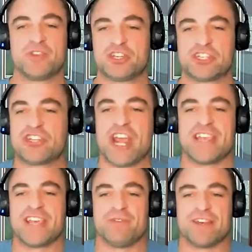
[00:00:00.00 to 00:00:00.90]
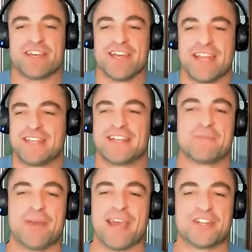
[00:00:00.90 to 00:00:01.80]
shaking with
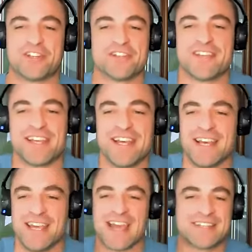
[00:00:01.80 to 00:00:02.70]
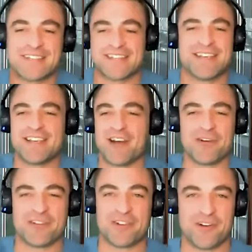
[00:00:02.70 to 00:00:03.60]
anticipation, just thinking ecstasy
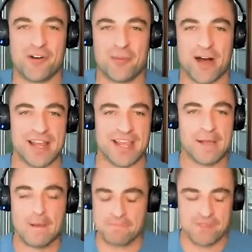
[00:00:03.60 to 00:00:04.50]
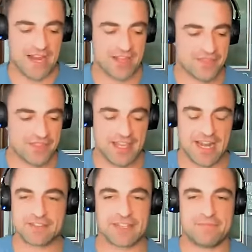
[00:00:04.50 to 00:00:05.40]
going through her whole body. And
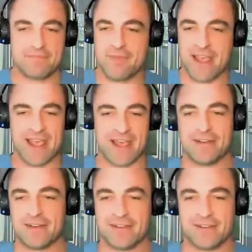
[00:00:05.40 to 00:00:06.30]
I was like, man,